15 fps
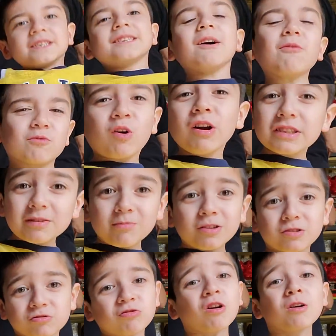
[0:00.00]
It's our
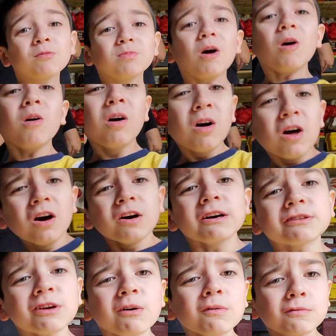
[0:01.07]
Christmas tree, bro.
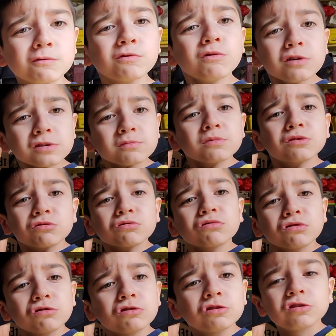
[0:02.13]
It's our Christmas
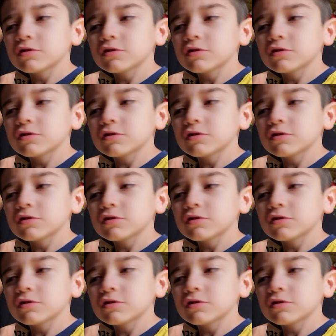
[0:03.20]
tree.